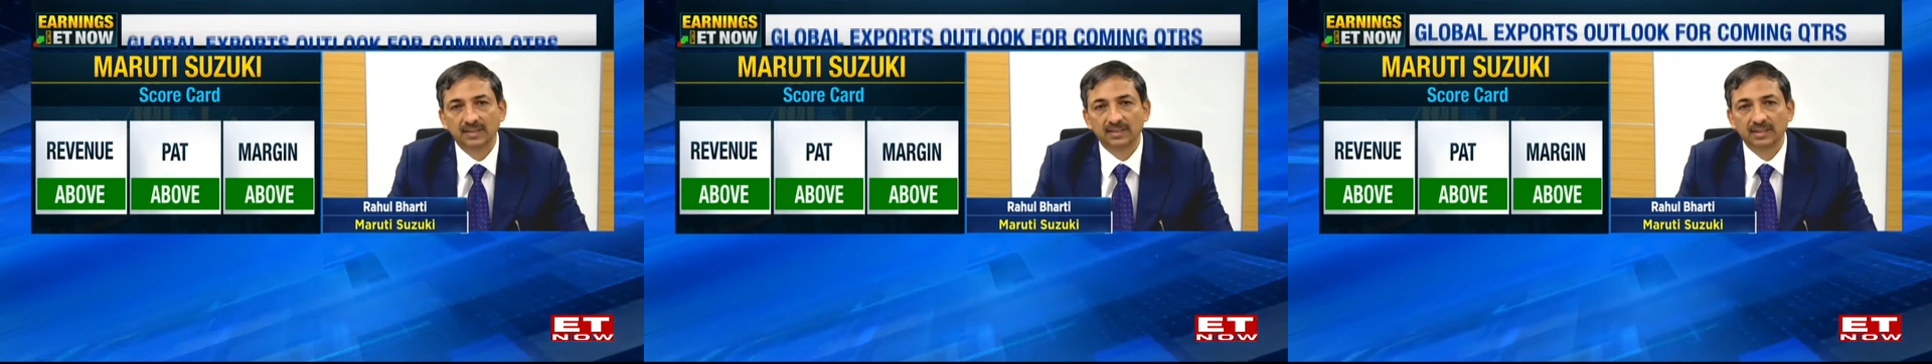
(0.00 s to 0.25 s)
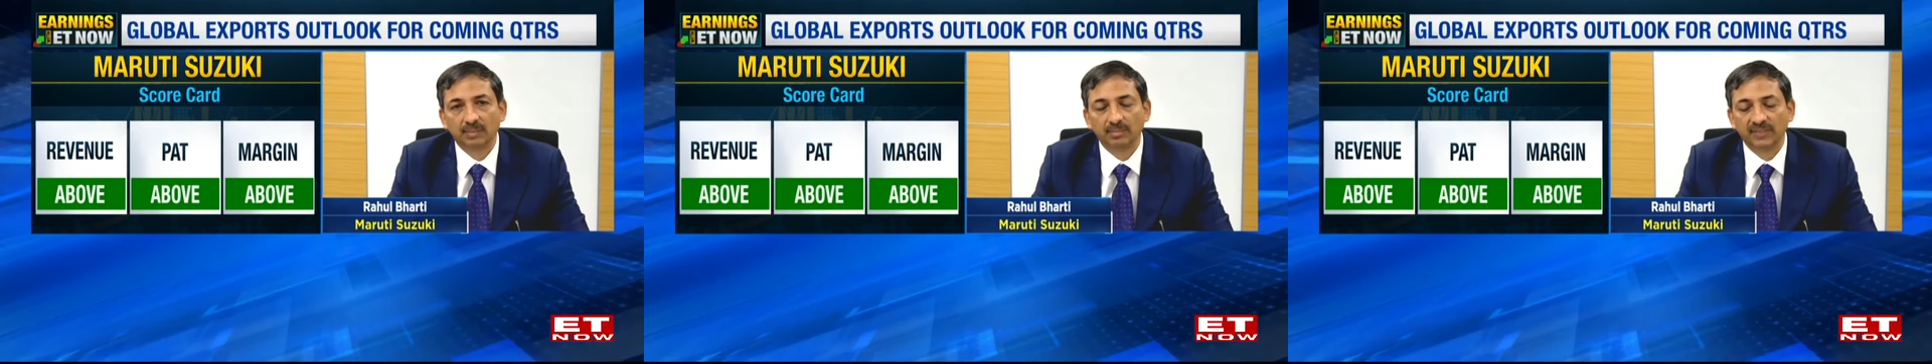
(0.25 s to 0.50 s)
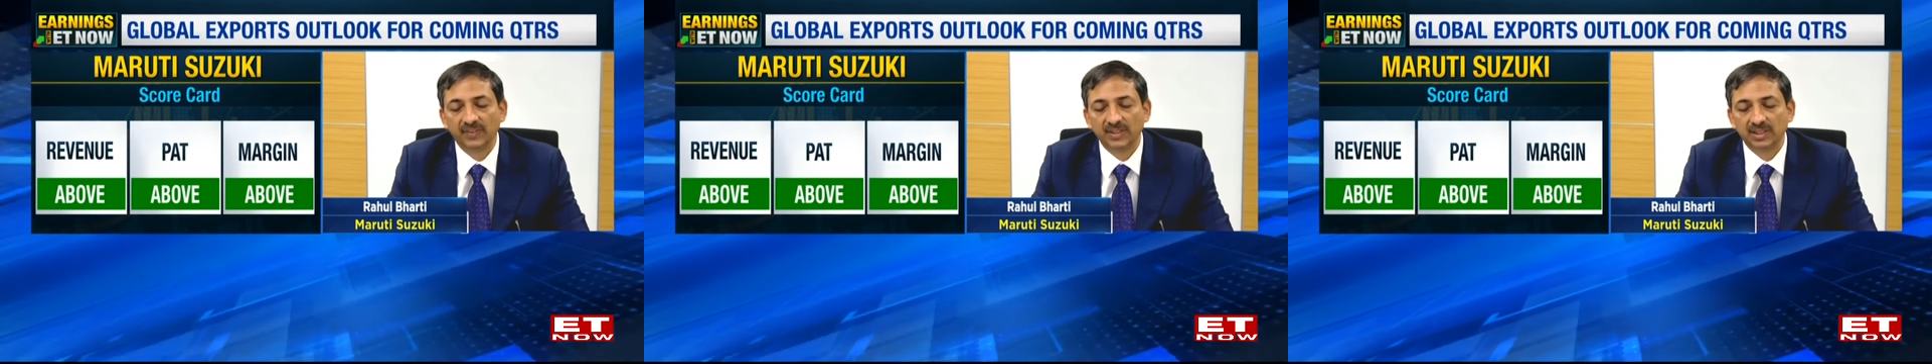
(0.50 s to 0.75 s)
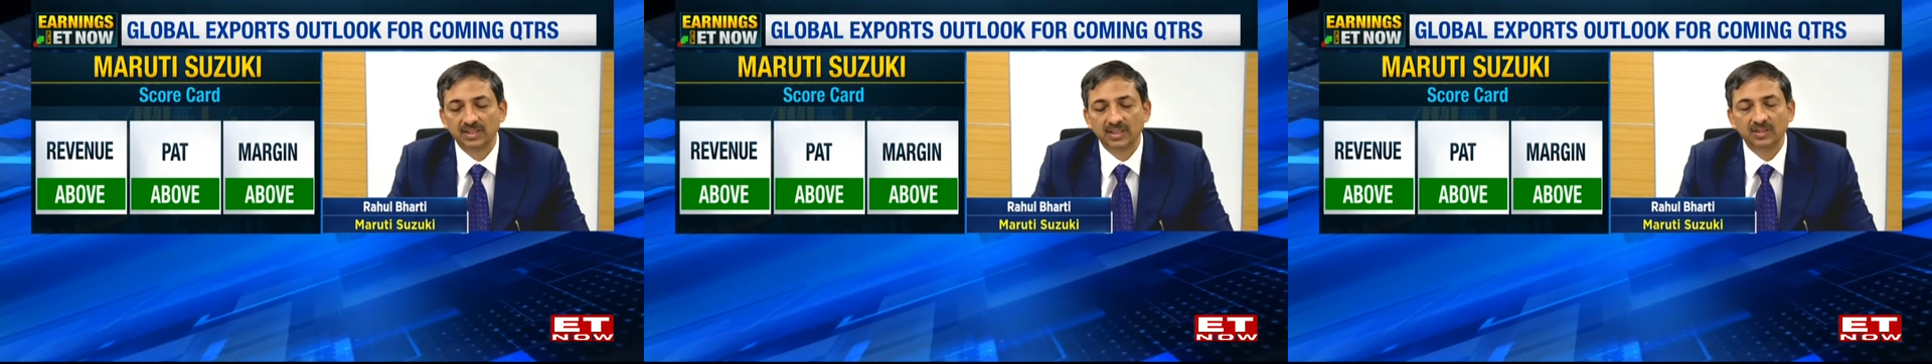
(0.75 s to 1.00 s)
uh, some
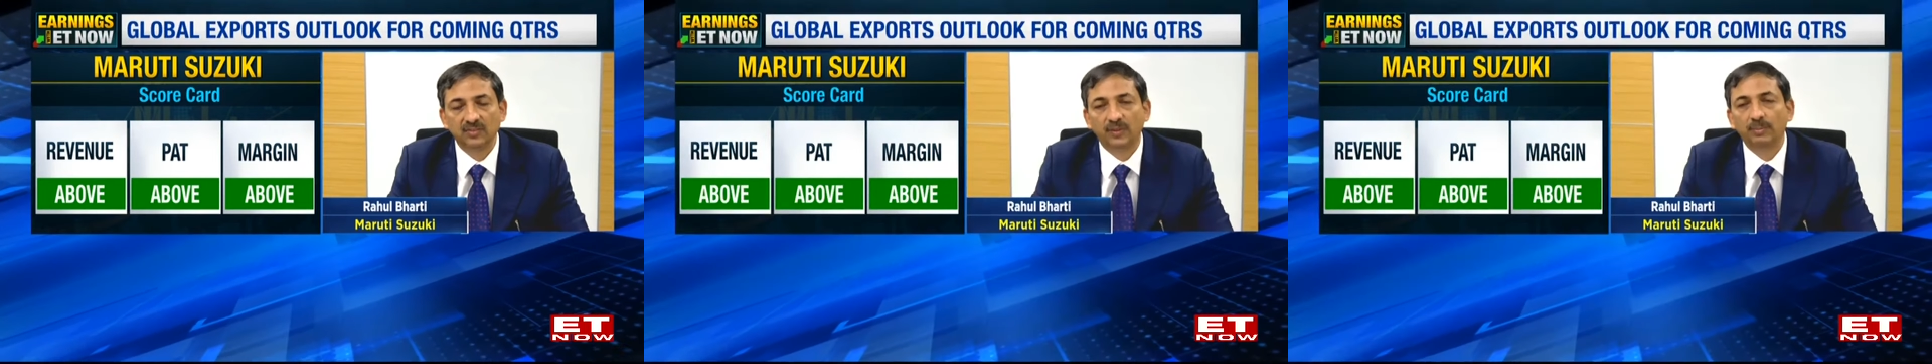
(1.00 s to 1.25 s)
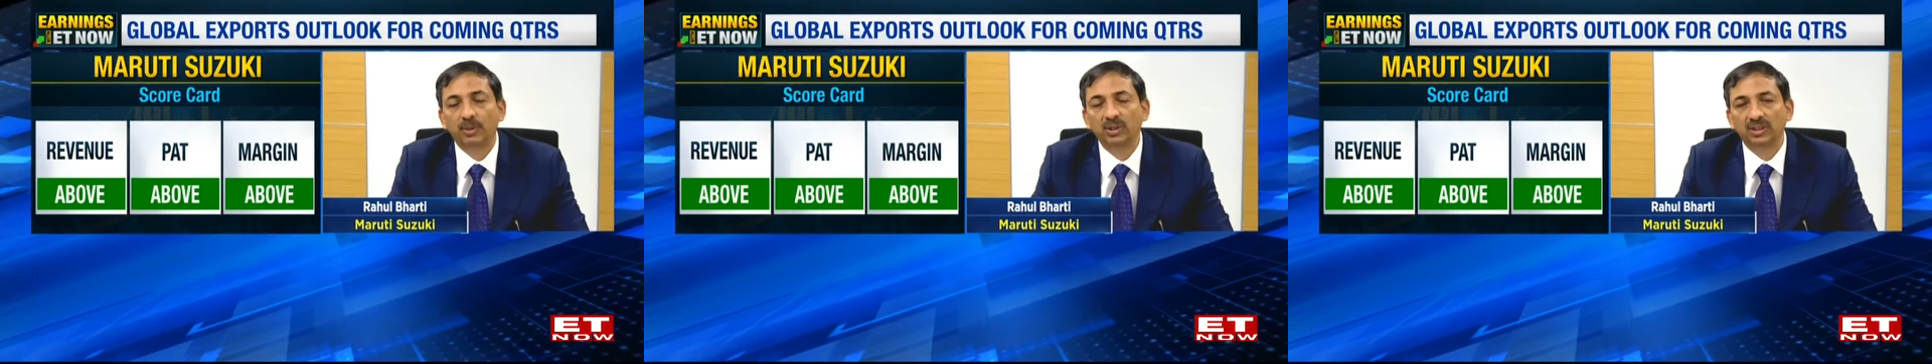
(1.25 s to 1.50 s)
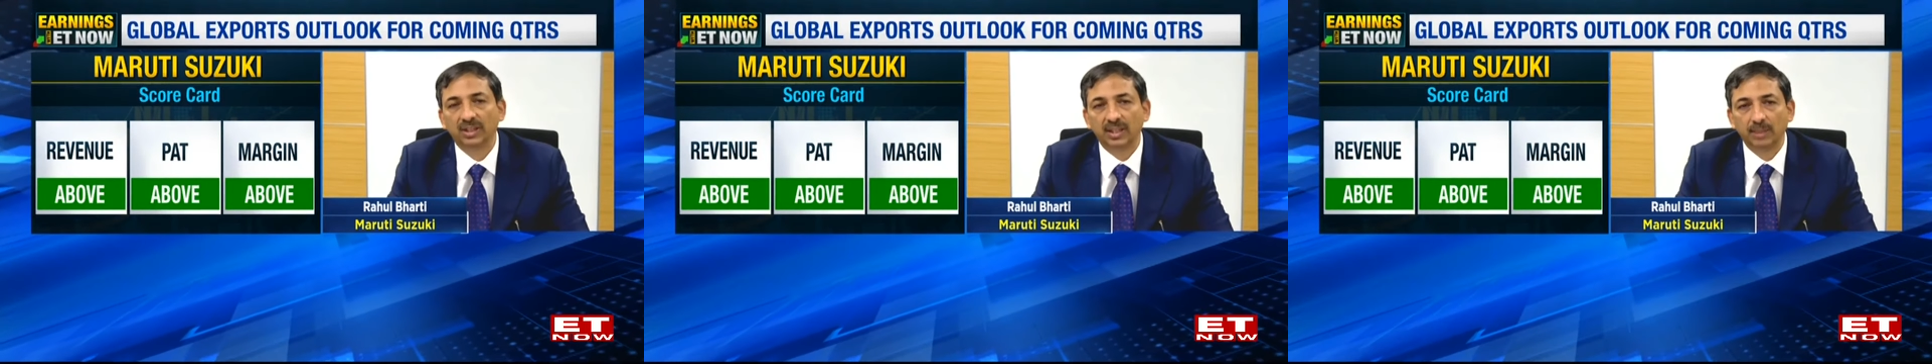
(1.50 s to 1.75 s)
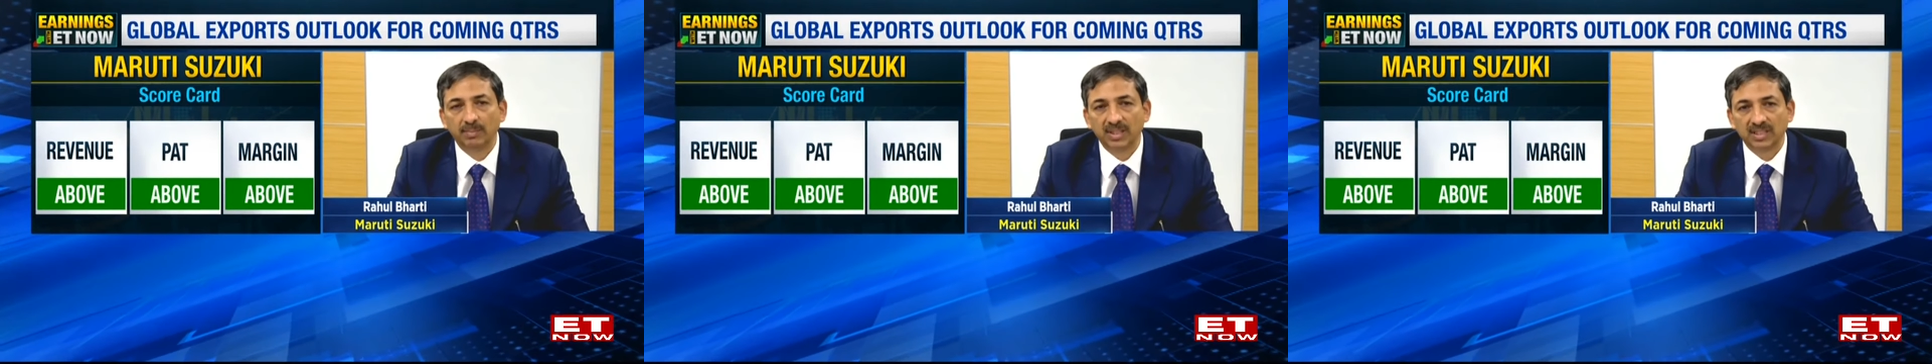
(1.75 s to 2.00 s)
efficiencies of about
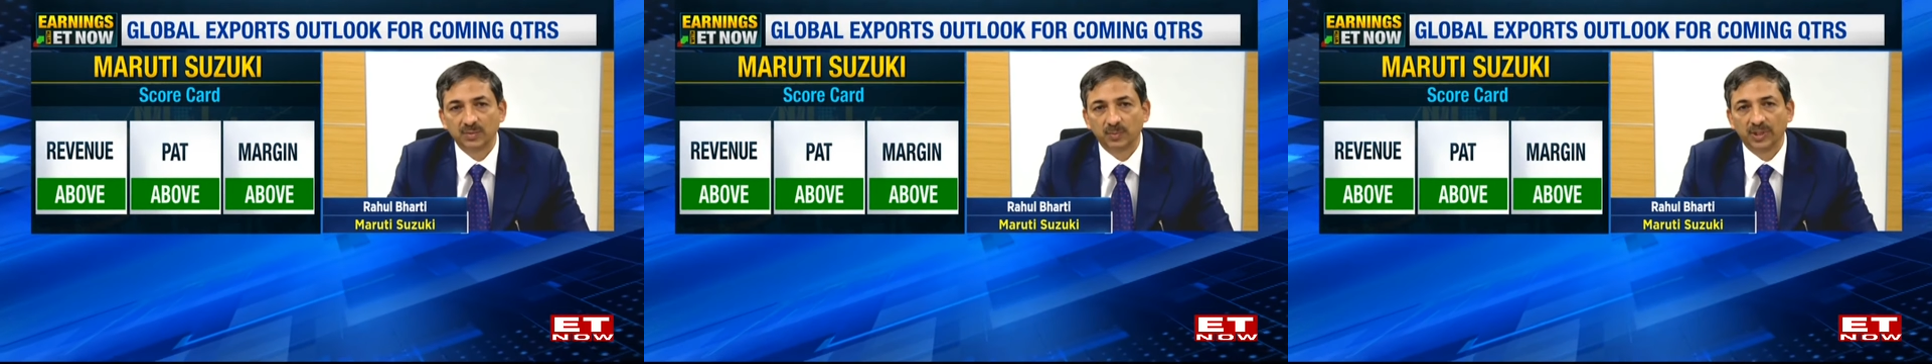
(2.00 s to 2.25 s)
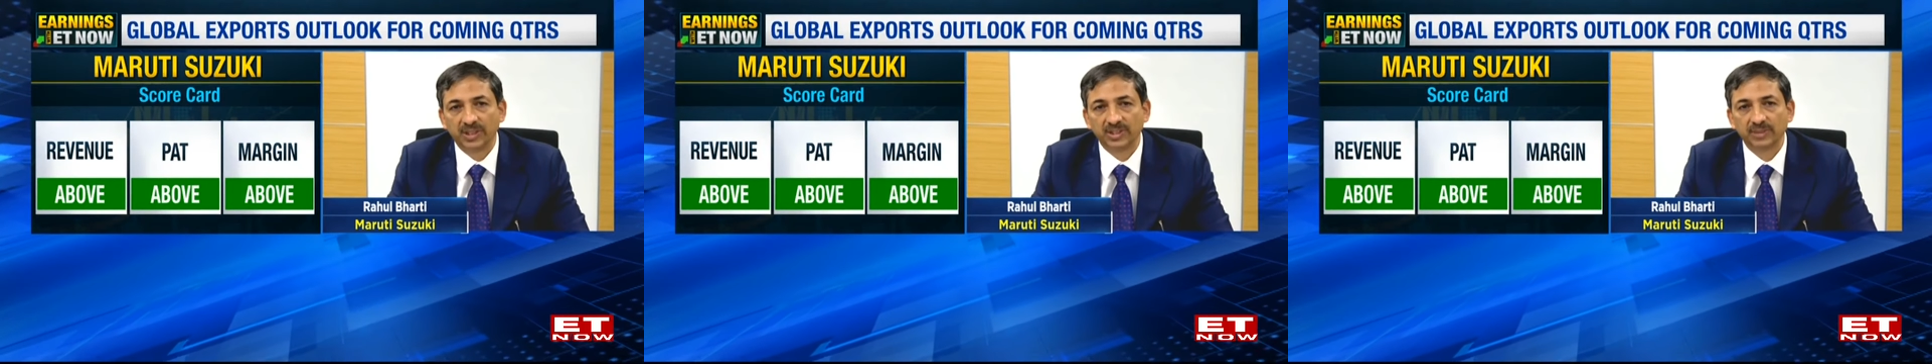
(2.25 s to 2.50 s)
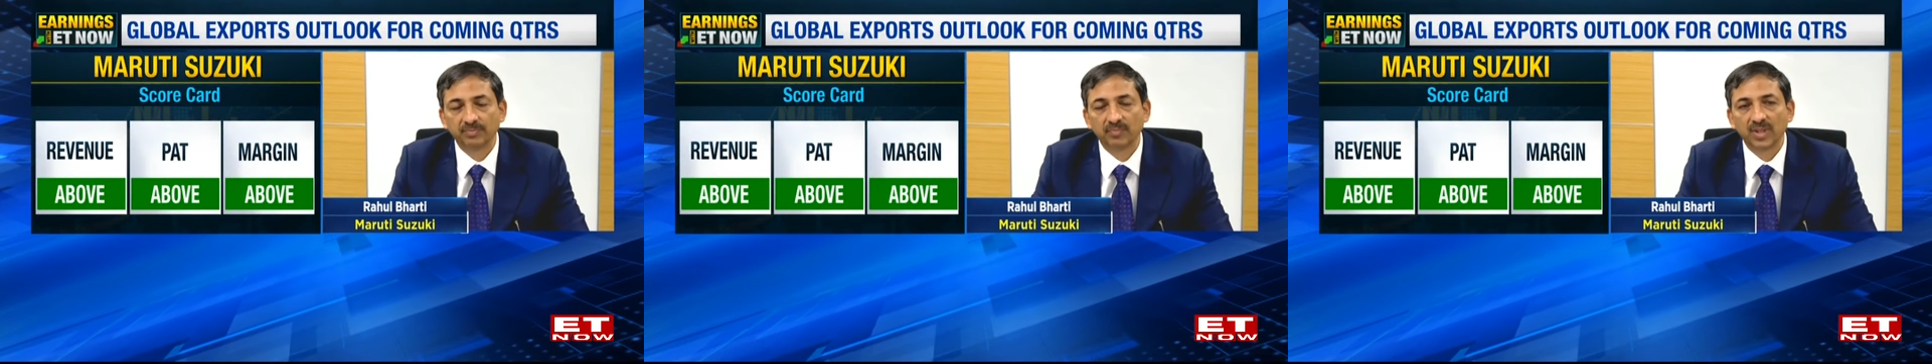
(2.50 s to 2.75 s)
30 basis points.